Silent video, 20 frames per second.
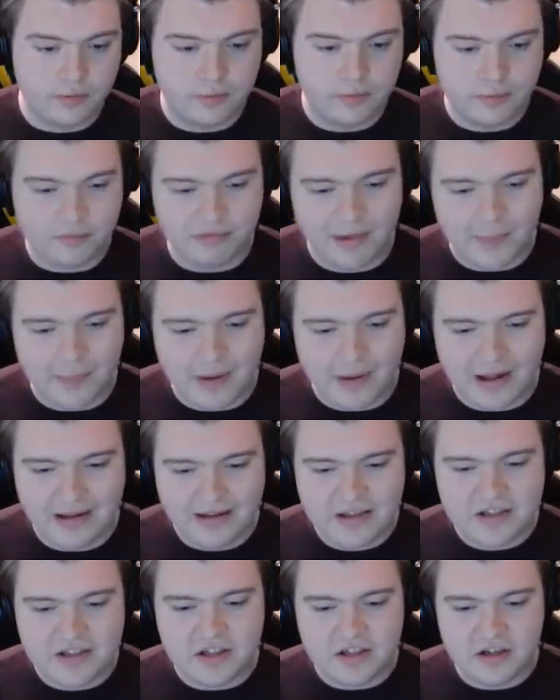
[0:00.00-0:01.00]
Ret
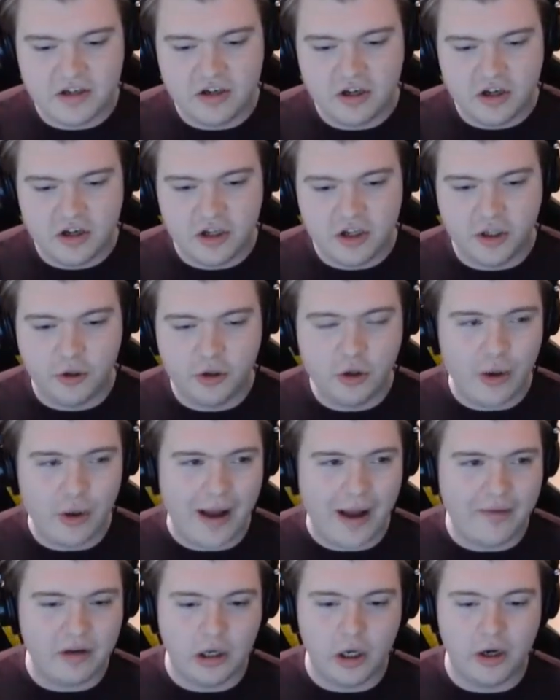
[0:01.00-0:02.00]
Paladins, you do have
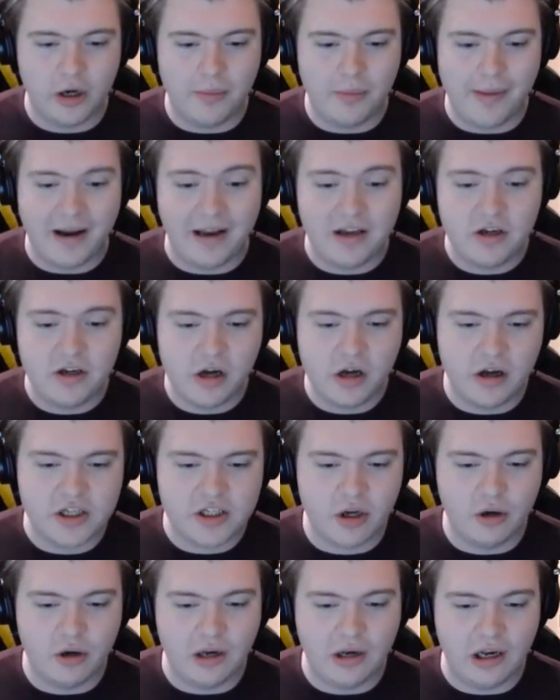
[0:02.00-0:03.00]
a lot of mana. You cast
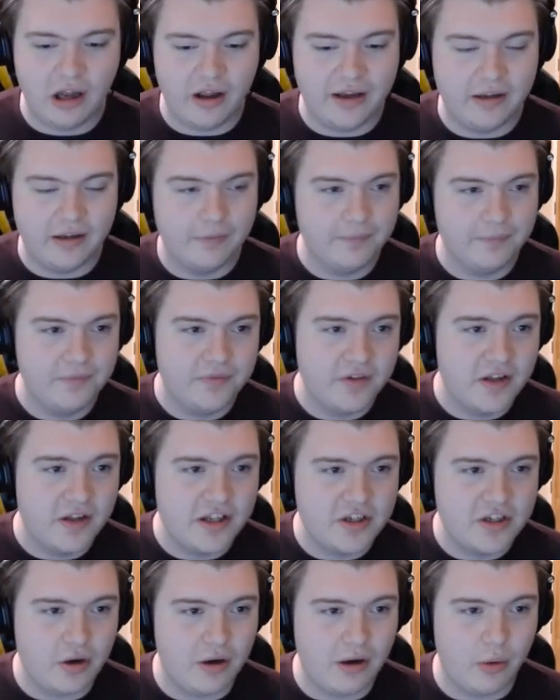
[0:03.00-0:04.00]
Holy Light. It's
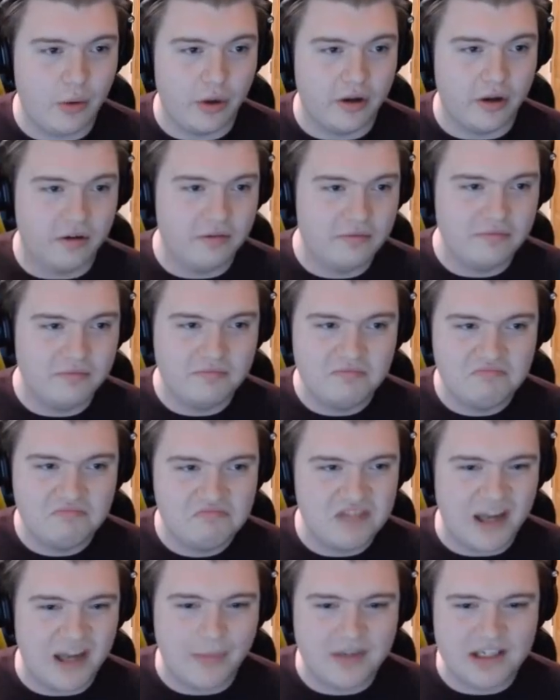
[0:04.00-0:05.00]
only what,
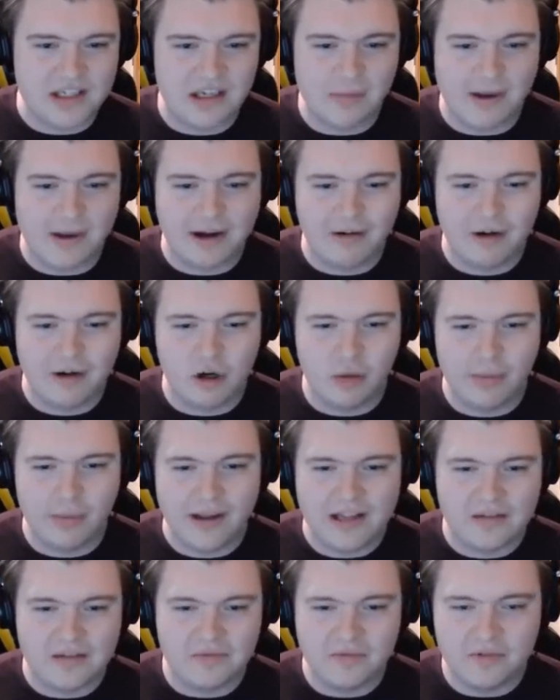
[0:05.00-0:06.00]
10% of your mana in
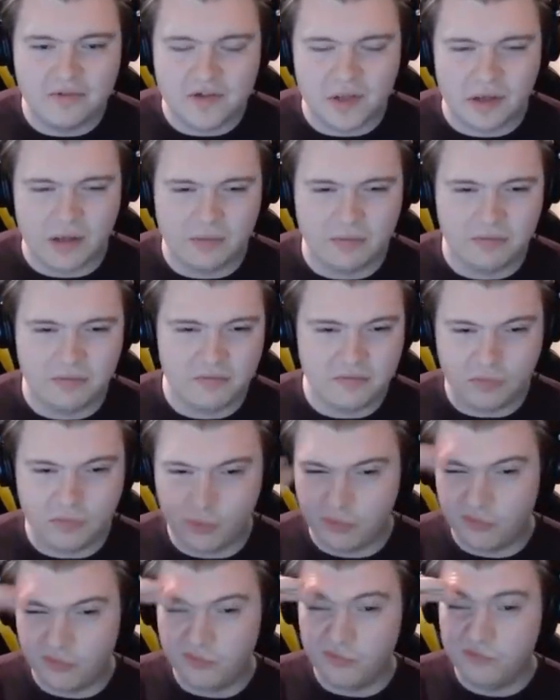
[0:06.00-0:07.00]
combat. It's like
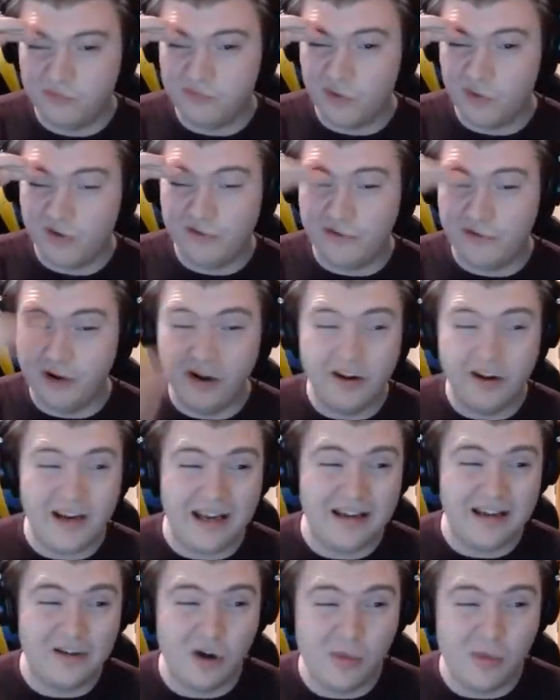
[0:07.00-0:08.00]
1/3
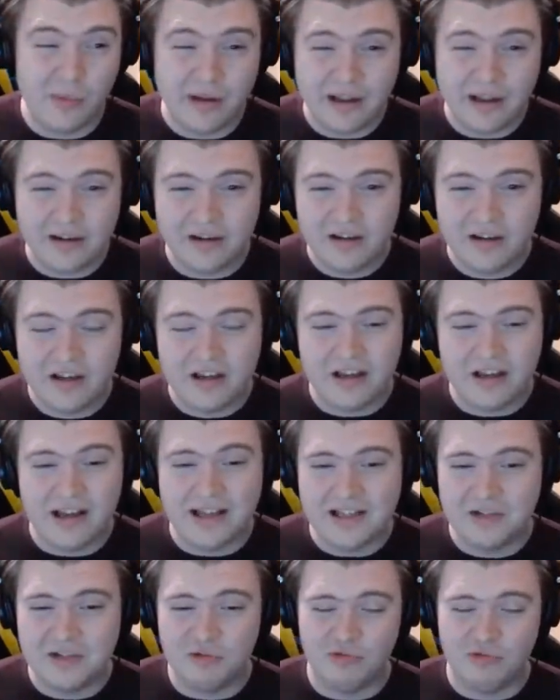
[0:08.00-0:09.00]
in combat.
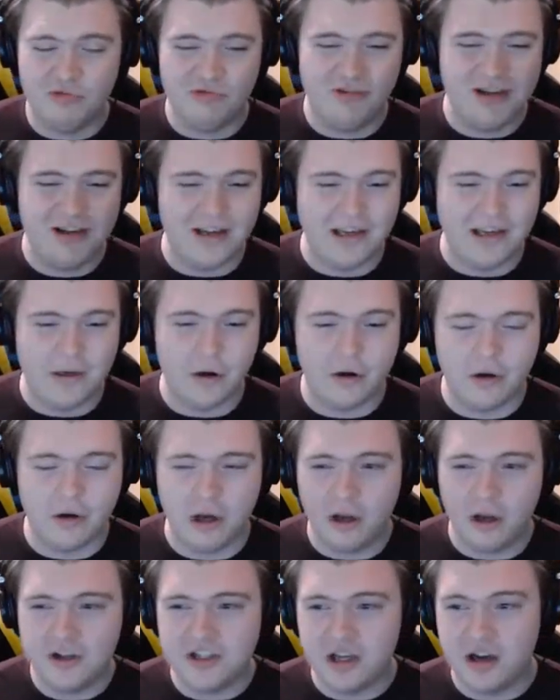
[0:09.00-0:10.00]
It's really not a
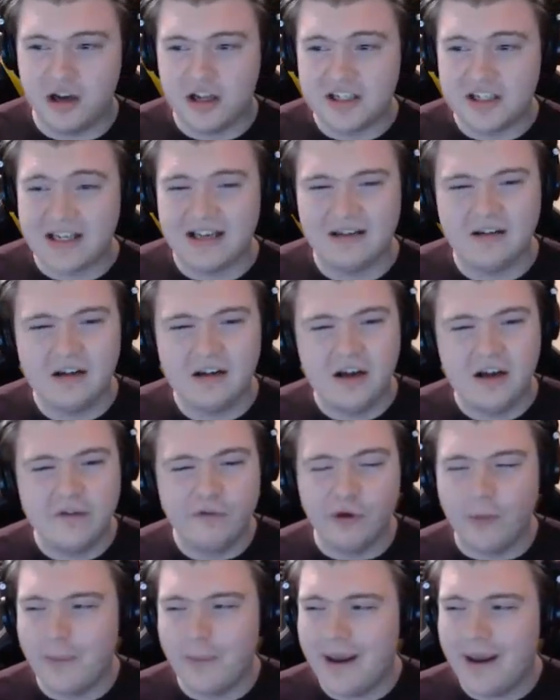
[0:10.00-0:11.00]
lot to ask. And for
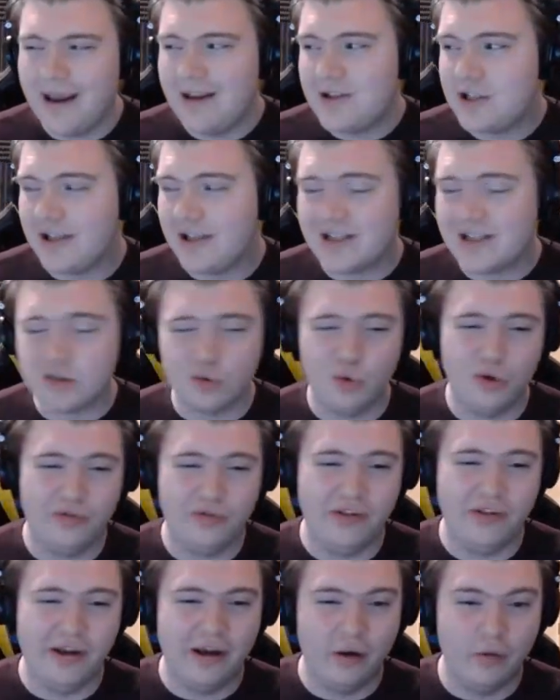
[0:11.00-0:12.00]
a mage, that's all of
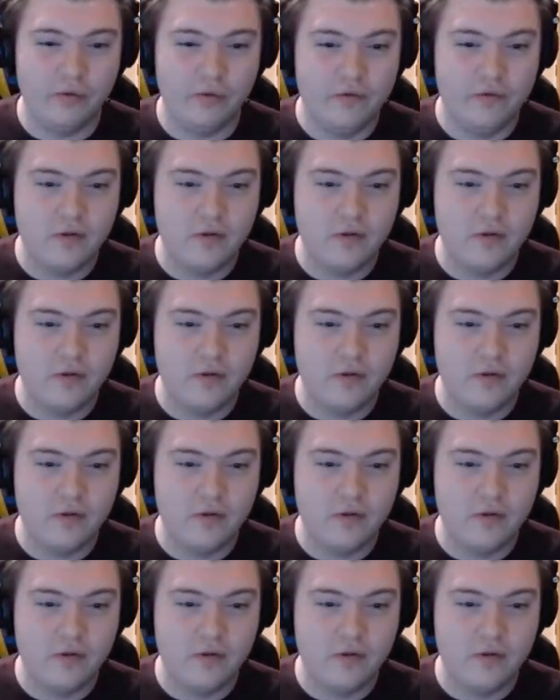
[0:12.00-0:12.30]
their health.